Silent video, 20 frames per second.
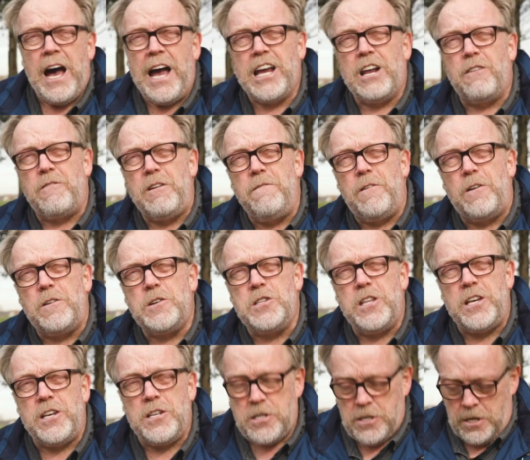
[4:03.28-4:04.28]
I can reverse
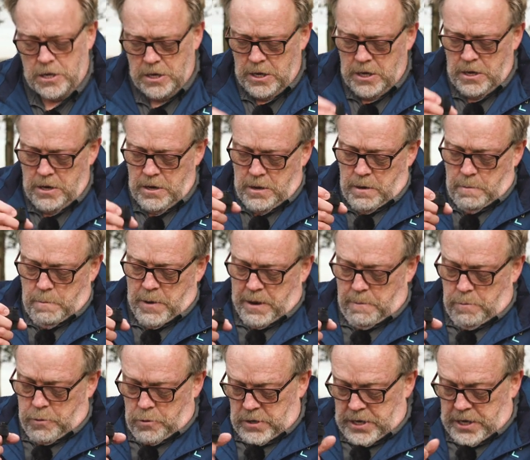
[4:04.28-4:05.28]
this
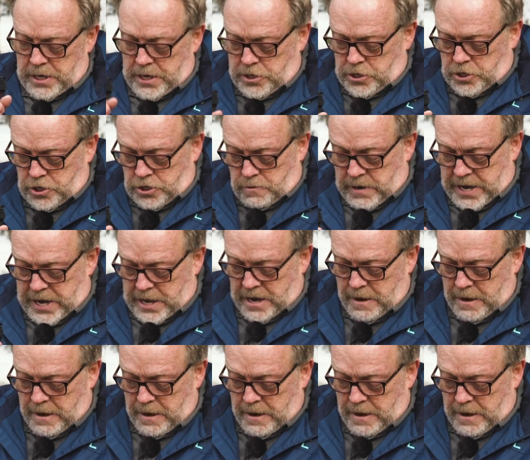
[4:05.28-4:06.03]
by pulling this straight